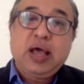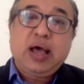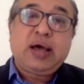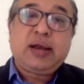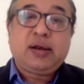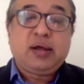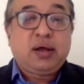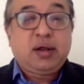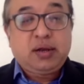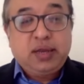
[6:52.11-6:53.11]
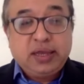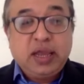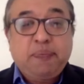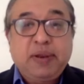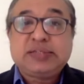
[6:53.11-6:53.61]
are
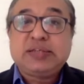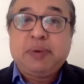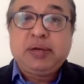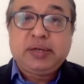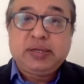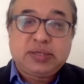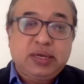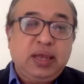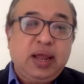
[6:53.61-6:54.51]
taking place simultaneously,